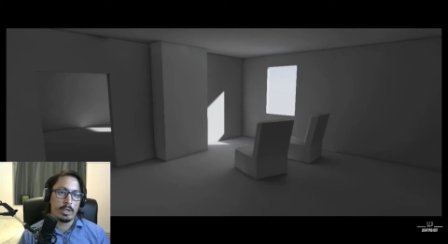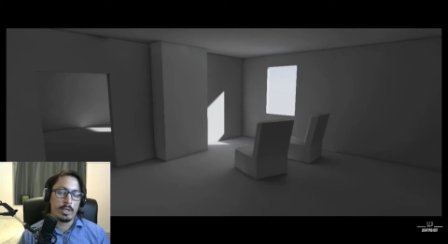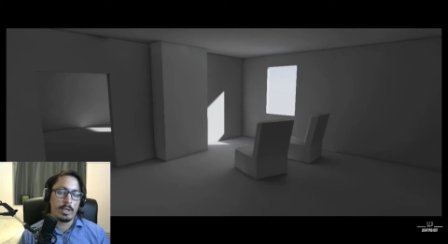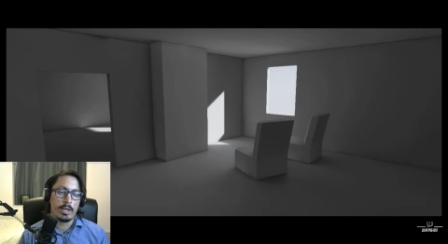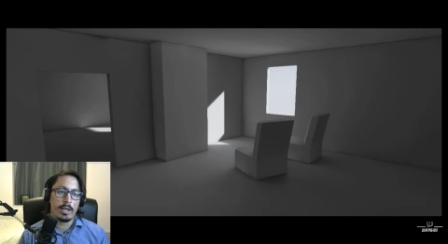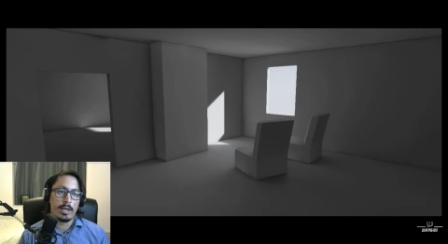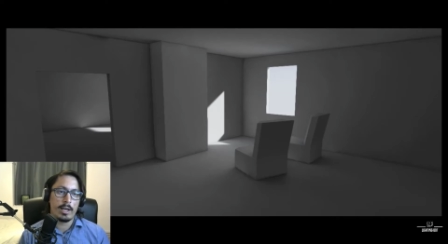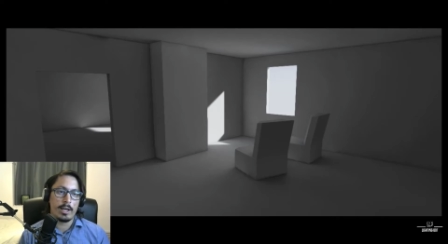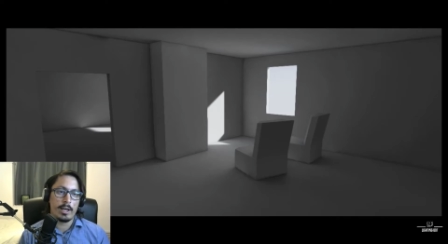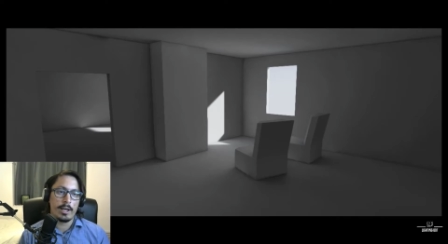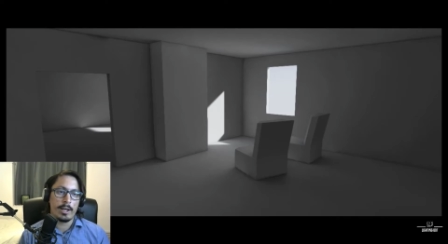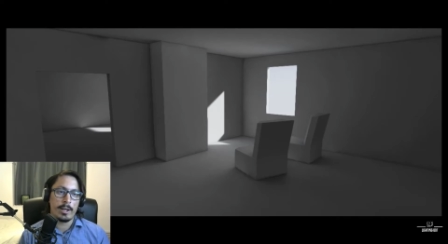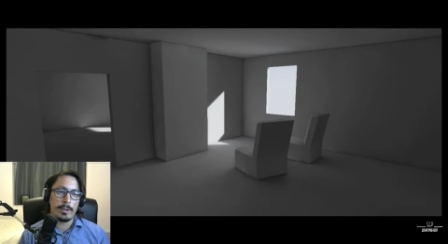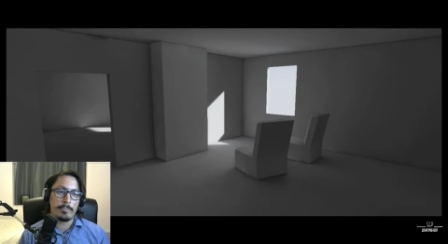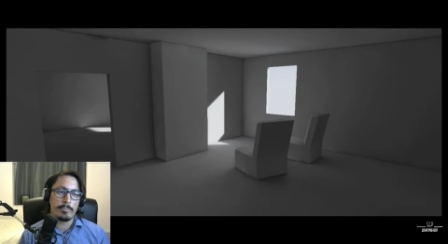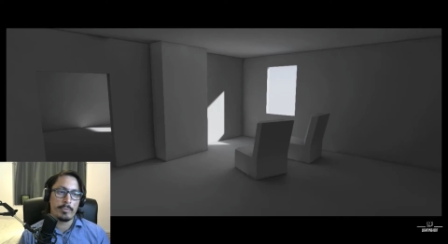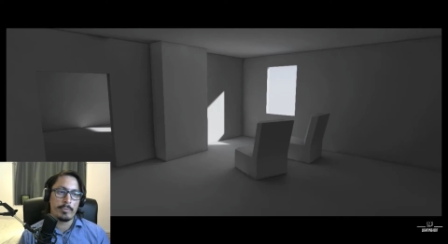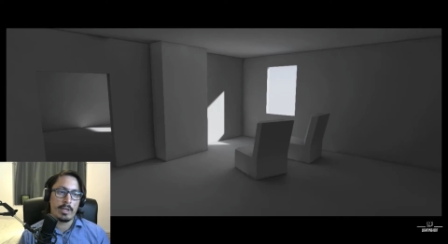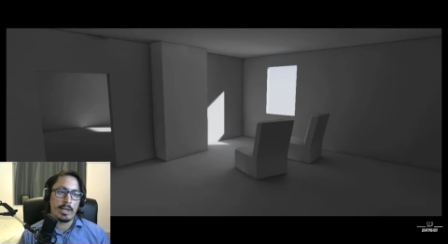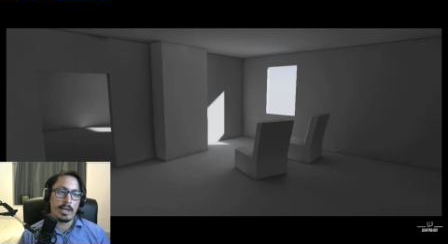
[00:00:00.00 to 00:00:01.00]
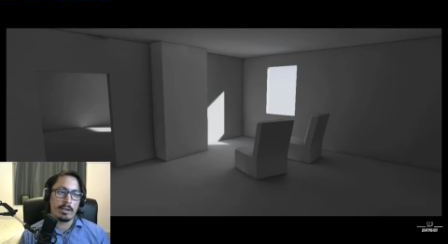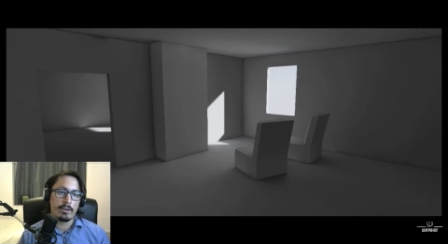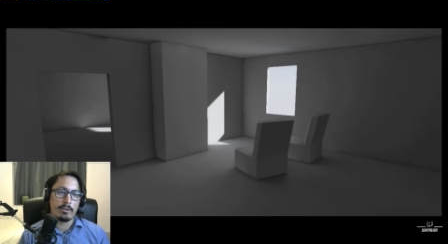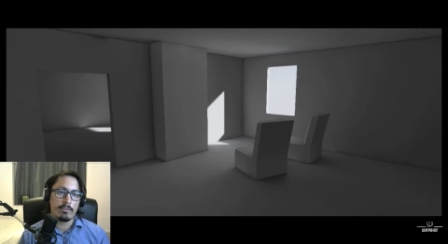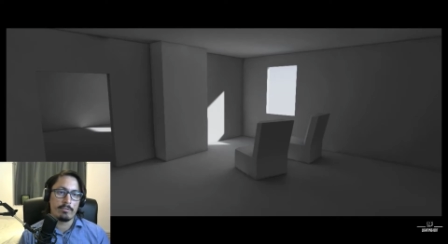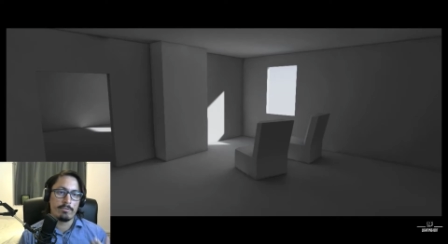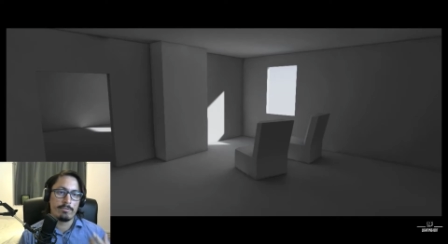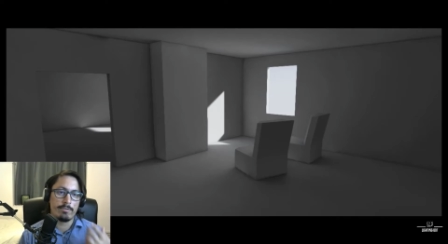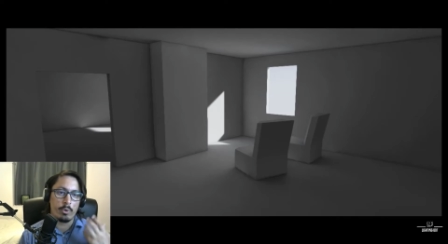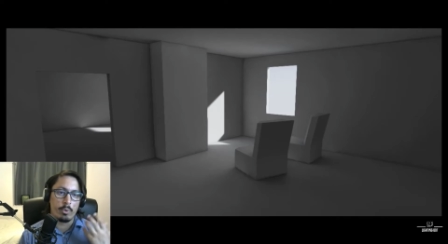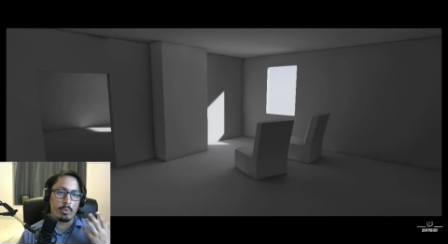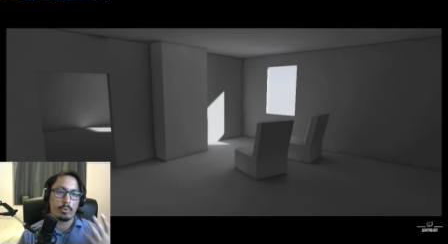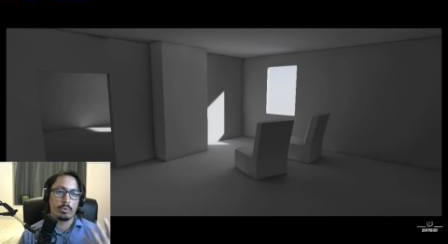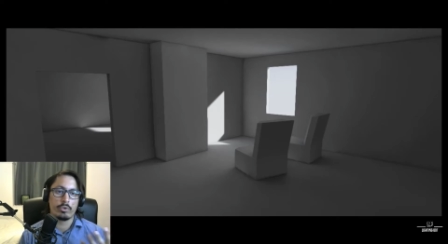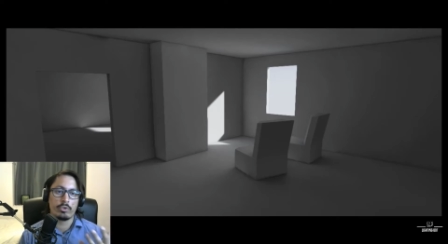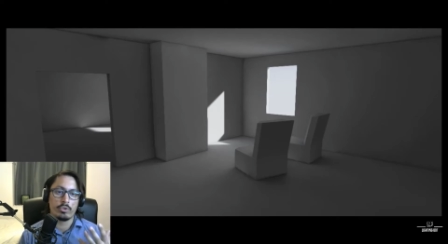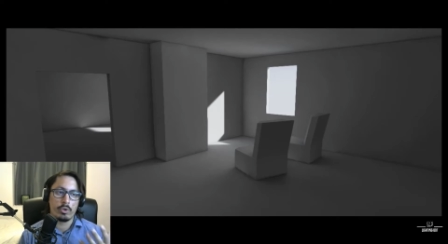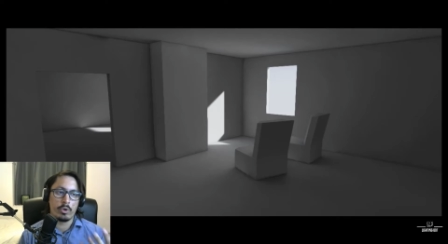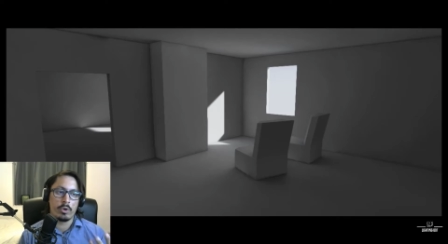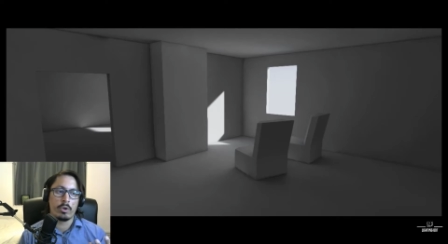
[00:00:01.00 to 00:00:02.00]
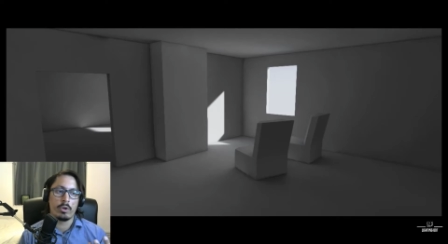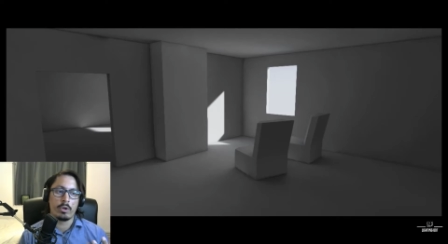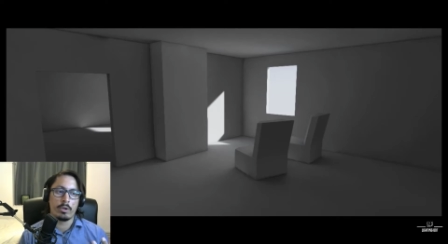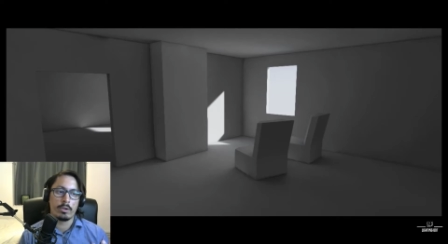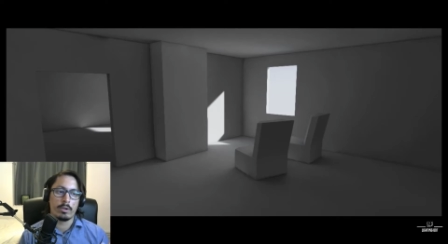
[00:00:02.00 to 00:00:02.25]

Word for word: uh, and focus on